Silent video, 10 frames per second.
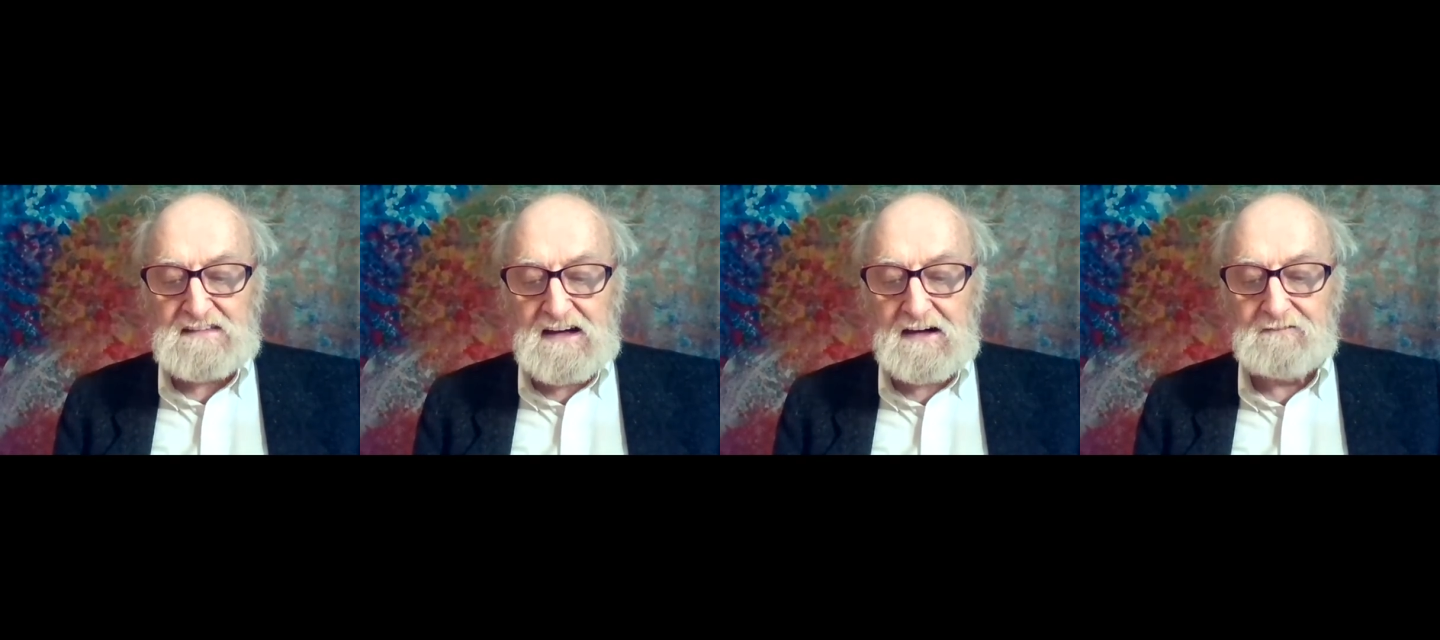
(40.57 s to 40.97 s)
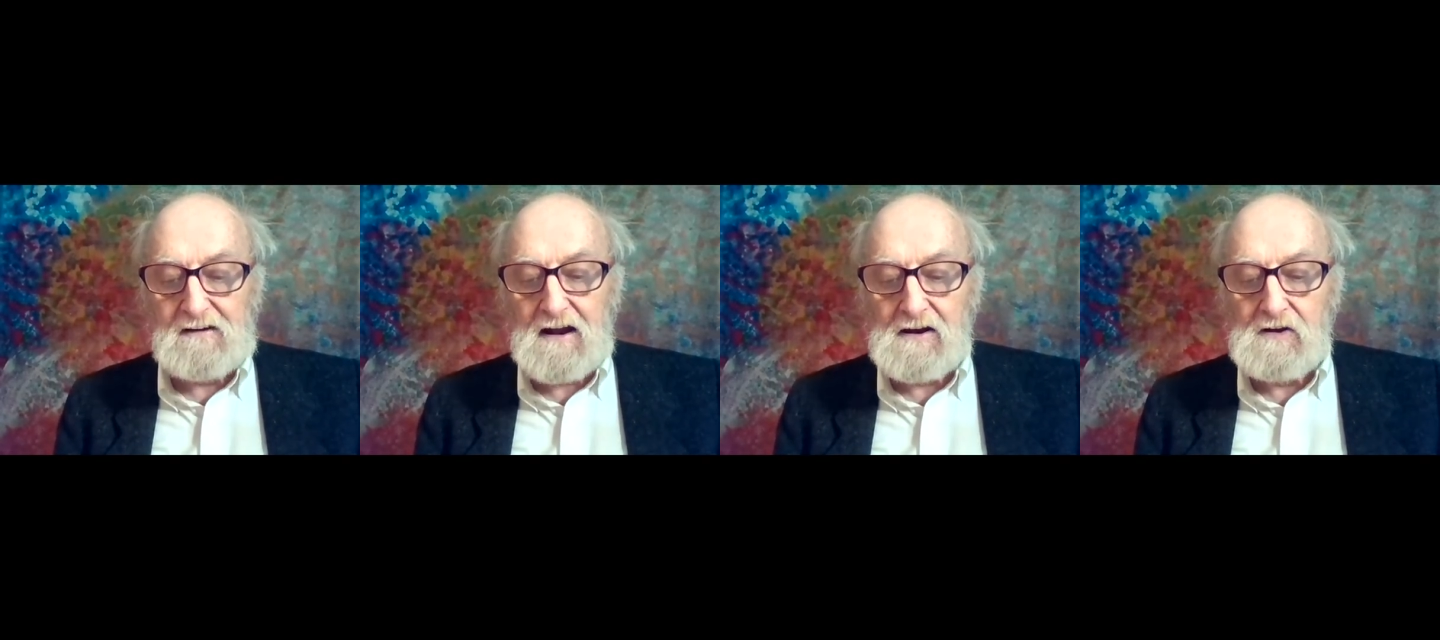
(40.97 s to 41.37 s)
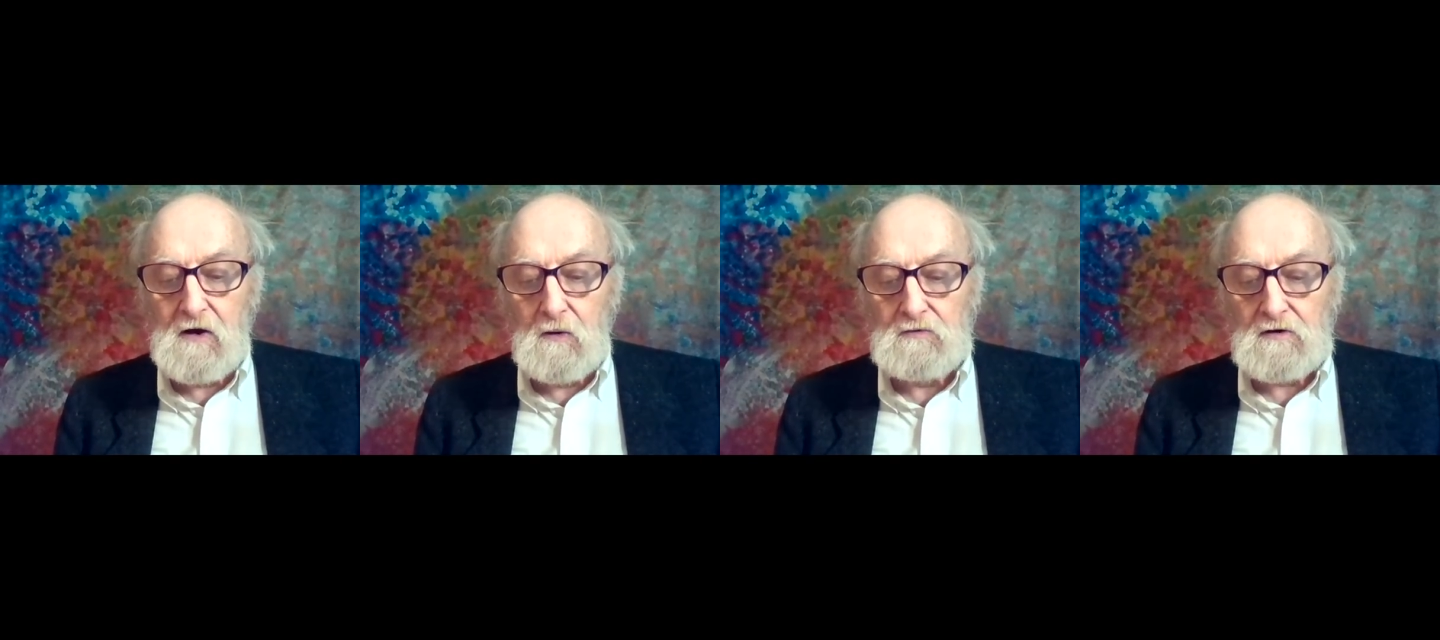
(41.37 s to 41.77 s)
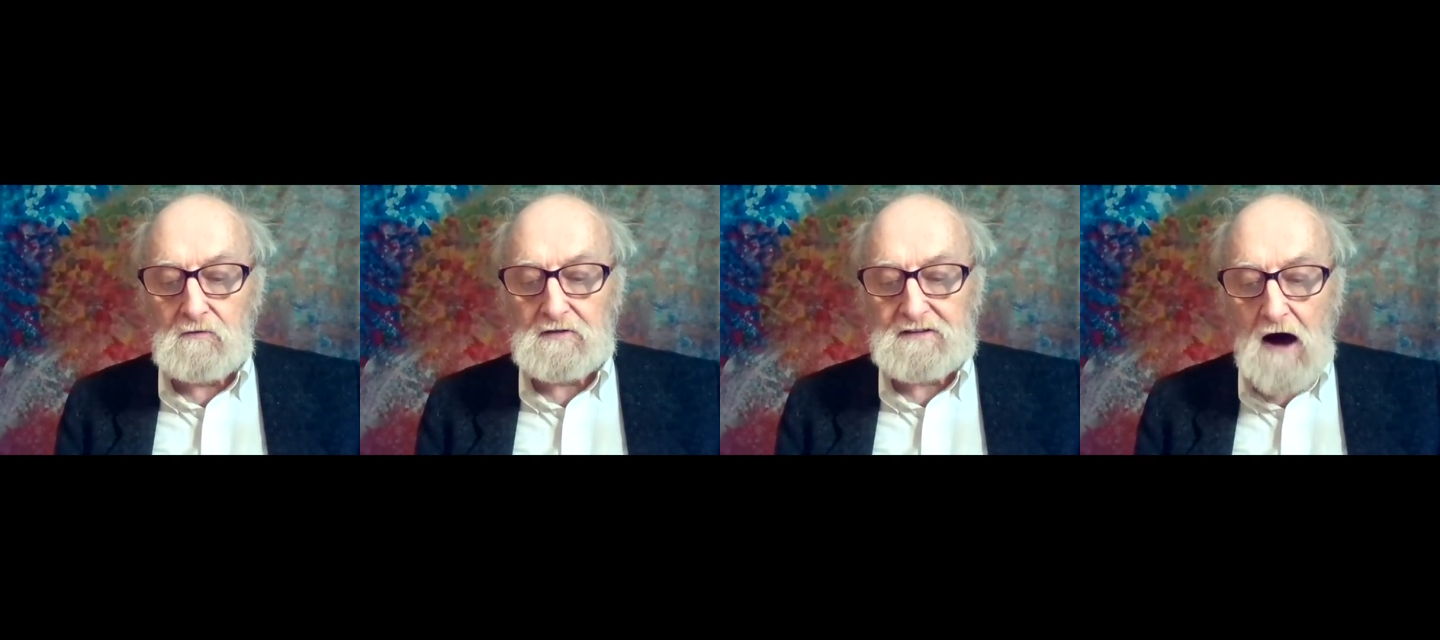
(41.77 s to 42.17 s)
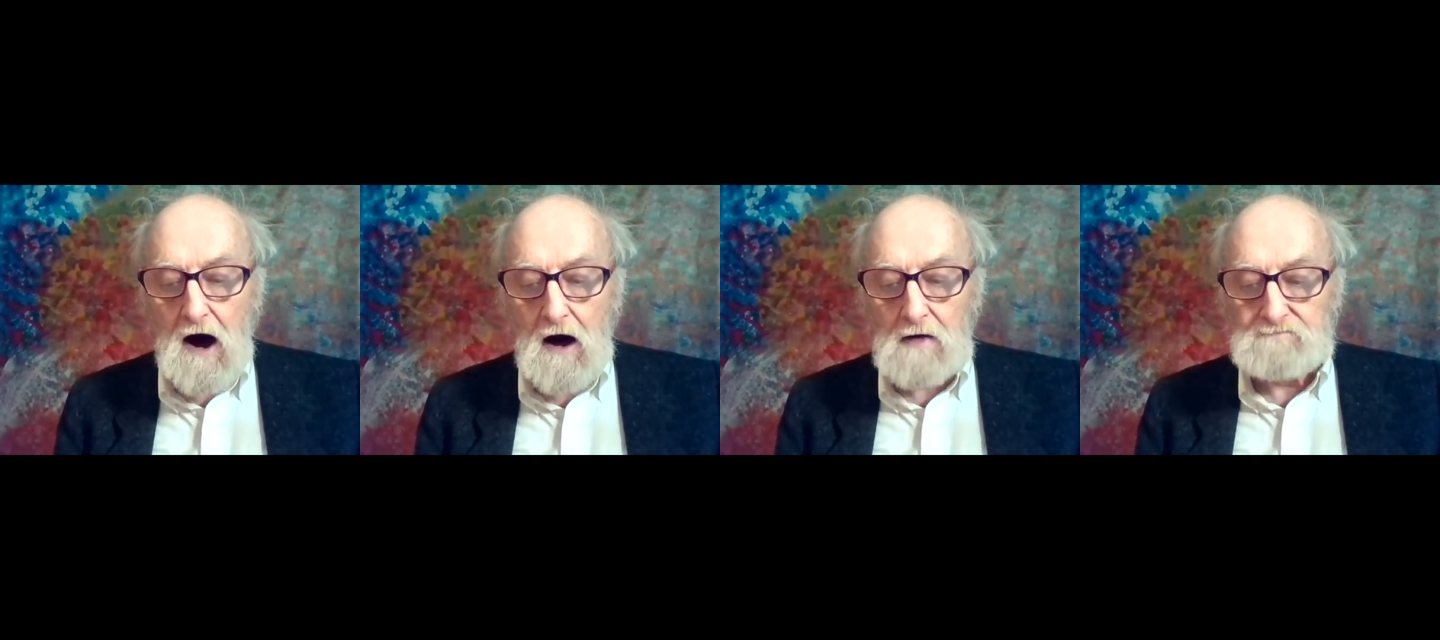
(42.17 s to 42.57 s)
even in union with
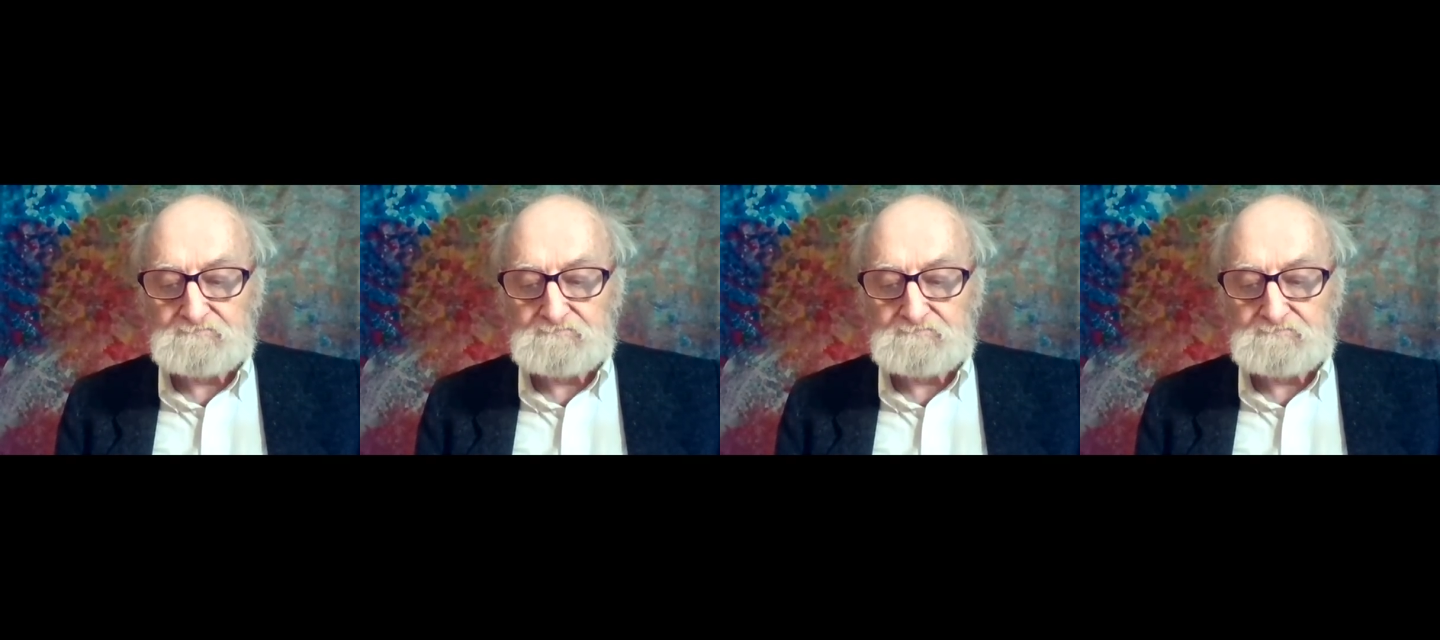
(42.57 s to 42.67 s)
God.